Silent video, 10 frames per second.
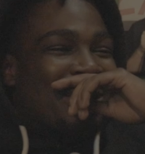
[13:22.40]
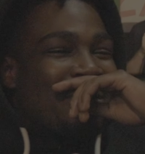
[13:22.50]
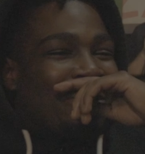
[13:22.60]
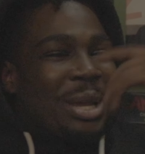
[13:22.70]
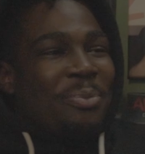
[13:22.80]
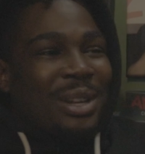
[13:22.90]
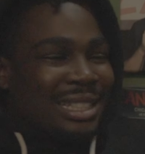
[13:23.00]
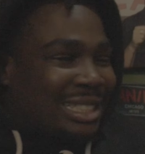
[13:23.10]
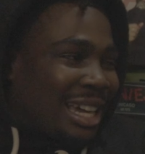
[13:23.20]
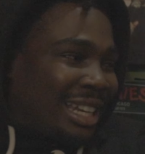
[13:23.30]
but they plus
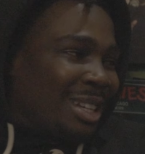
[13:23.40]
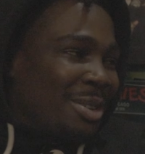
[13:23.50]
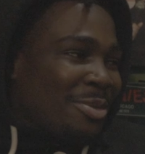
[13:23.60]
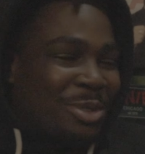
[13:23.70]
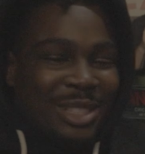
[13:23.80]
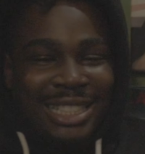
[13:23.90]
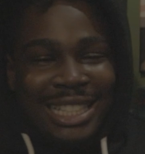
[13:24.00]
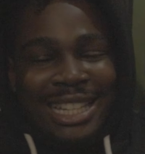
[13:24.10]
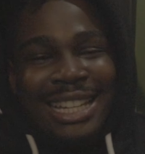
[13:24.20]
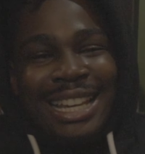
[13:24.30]
size. They look, you know what I'm
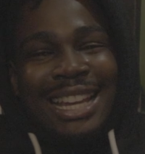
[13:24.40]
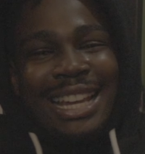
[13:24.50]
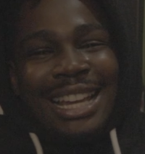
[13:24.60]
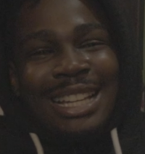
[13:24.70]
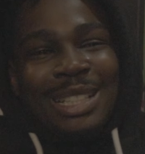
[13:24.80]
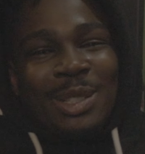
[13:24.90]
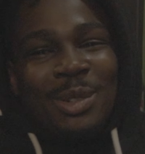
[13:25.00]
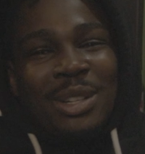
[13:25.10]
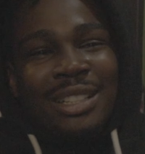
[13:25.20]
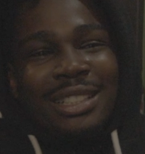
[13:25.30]
saying? And so
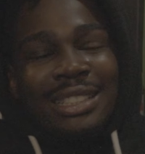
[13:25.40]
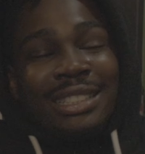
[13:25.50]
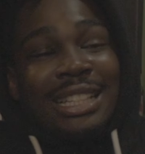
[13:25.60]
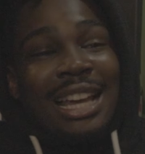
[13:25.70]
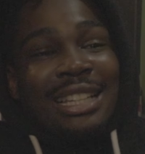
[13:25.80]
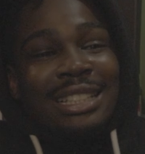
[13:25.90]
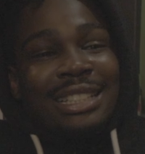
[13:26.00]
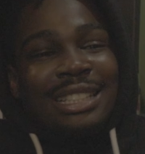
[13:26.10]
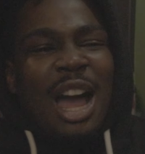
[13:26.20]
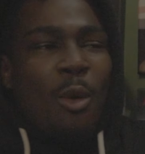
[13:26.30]
uh, Jolly is
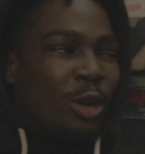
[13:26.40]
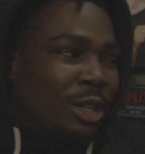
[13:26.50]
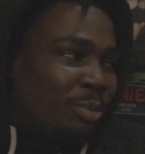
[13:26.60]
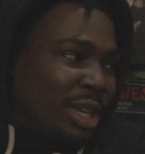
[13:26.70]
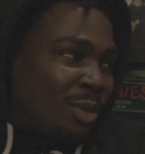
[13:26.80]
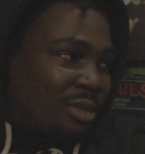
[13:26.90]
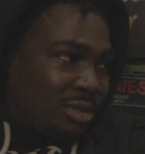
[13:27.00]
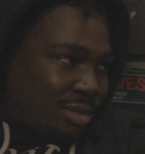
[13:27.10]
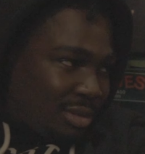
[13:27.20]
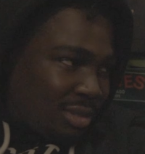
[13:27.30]
like, I want the big one.
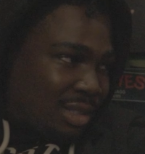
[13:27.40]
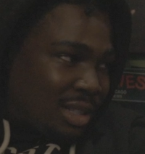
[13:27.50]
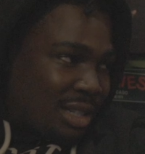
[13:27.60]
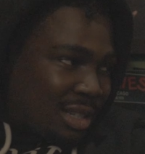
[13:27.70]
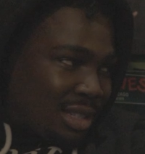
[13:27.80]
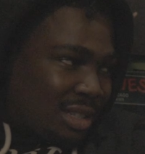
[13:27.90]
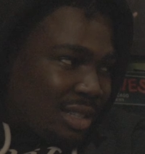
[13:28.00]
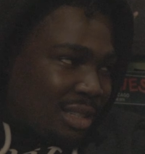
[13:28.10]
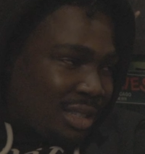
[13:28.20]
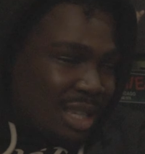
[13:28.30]

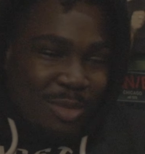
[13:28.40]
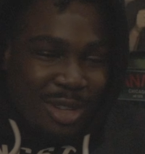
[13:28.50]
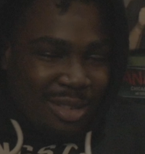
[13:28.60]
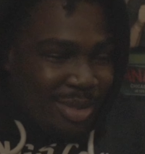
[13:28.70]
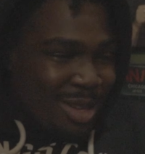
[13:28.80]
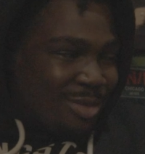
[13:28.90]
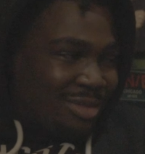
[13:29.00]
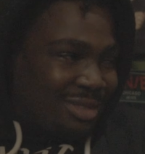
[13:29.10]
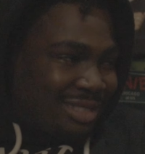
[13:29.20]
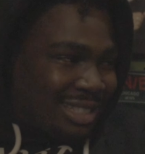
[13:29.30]
Give me the big one.
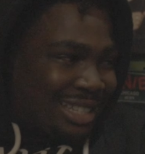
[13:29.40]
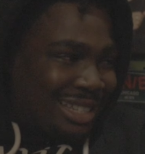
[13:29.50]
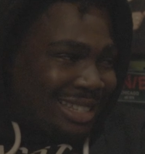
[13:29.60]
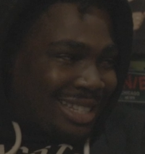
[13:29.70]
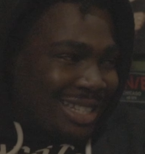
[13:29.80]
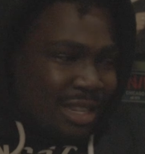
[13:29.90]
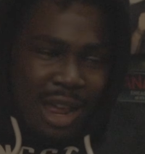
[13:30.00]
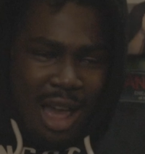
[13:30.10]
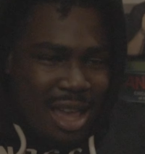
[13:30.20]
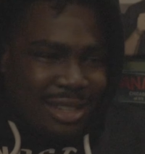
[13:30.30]
So
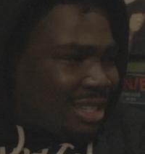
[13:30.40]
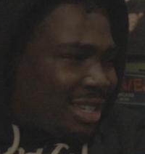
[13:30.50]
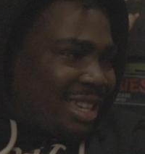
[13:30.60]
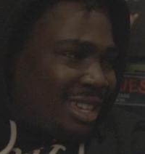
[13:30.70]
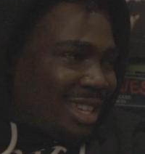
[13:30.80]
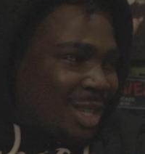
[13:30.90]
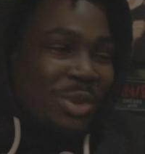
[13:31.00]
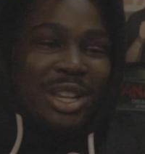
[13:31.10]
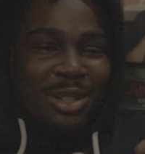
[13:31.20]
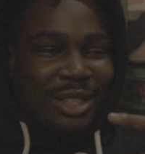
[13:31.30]
I right, nigga, hell yeah. So we
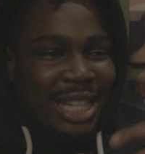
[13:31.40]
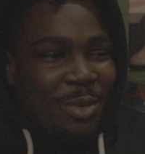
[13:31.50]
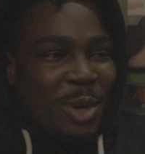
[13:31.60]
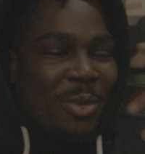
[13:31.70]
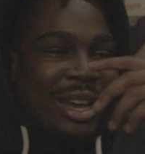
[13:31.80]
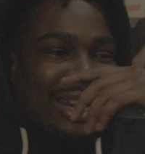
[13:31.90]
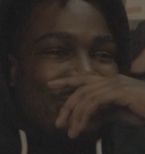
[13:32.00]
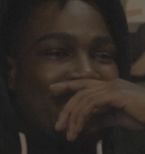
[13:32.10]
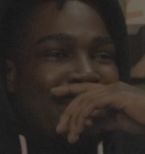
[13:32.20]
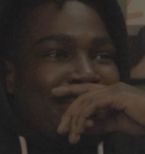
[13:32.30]
get some lit. We go back to the
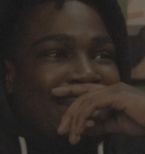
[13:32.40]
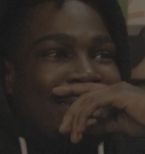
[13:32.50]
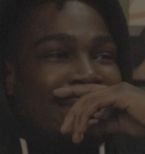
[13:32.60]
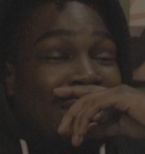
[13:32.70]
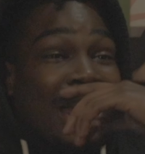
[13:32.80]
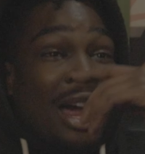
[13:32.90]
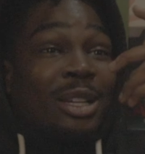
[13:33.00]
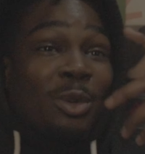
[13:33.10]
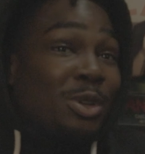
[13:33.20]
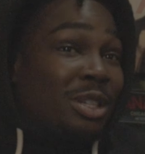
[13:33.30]
B and B, and I
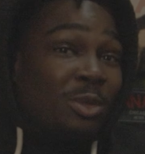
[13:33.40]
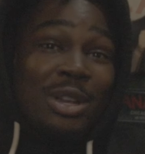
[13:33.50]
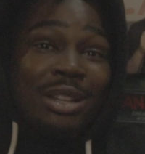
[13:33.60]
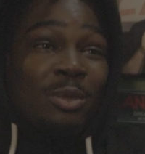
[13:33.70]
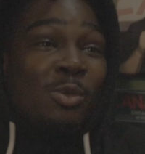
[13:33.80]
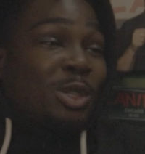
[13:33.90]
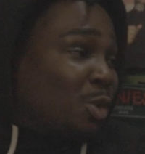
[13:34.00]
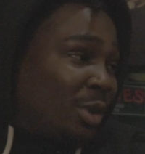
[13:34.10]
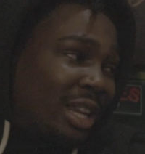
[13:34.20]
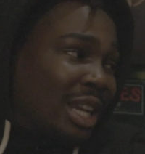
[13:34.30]
we we soon
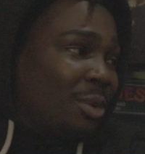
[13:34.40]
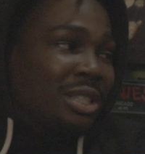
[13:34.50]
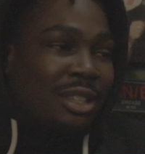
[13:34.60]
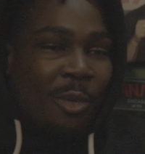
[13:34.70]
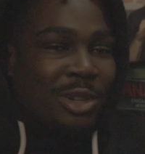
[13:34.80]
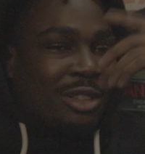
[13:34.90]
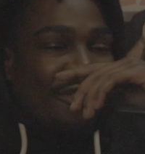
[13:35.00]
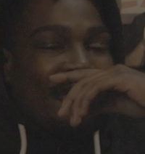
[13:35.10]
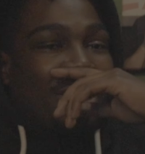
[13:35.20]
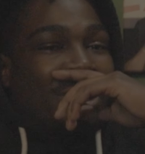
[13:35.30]
we get in there. We just start we start
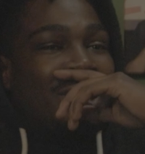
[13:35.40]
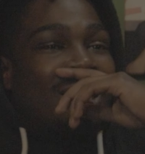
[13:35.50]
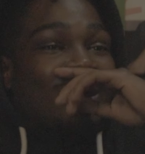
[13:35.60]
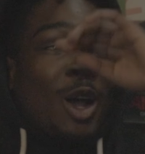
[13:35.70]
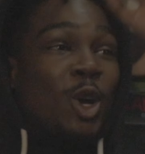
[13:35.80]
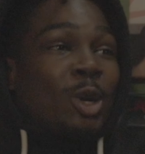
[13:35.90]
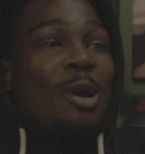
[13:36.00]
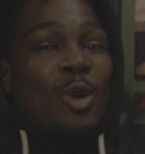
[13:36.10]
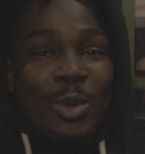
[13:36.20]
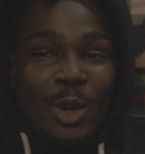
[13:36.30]
fucking. So I go to my
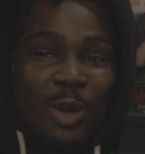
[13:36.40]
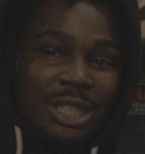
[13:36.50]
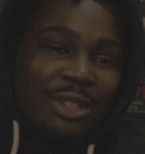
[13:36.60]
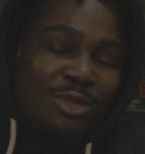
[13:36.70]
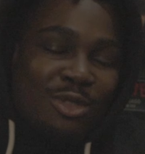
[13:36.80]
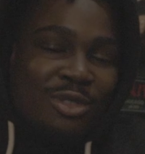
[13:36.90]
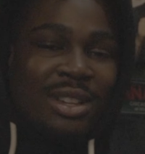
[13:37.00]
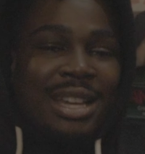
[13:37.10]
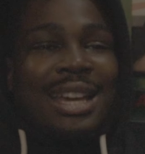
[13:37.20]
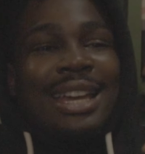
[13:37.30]
room. He go to a different room,
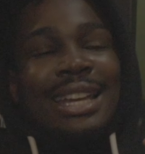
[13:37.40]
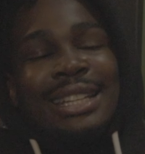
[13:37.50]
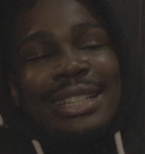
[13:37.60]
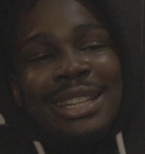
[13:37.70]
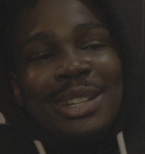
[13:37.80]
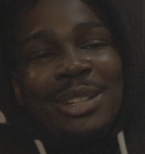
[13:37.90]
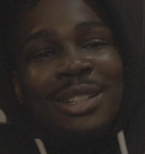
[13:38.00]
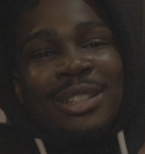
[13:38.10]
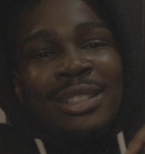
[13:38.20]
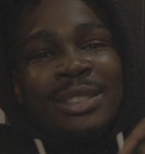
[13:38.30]
and then
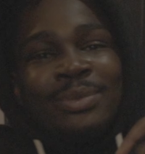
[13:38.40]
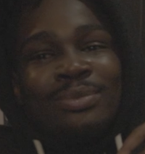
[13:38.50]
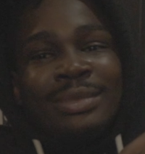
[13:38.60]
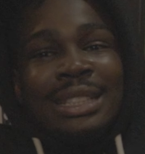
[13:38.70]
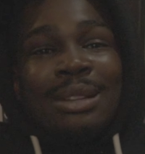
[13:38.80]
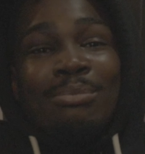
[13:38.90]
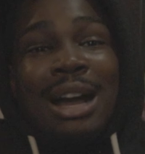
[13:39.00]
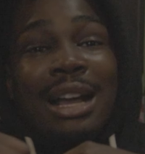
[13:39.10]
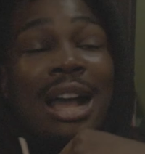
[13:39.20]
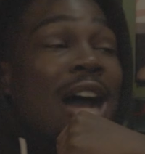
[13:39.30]
uh, my
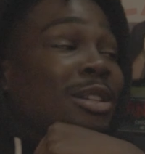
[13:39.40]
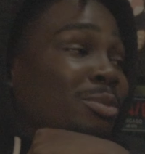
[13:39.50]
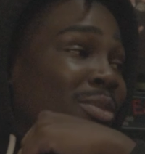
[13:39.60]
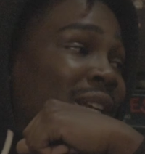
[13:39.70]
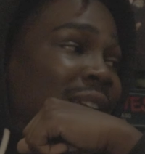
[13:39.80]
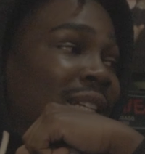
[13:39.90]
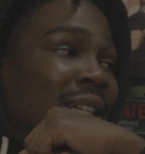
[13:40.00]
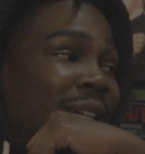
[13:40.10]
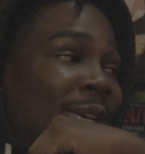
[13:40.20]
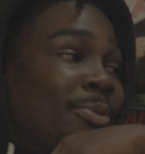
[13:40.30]
condom break.
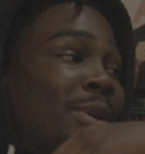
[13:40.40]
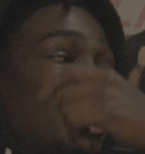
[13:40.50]
But mm. I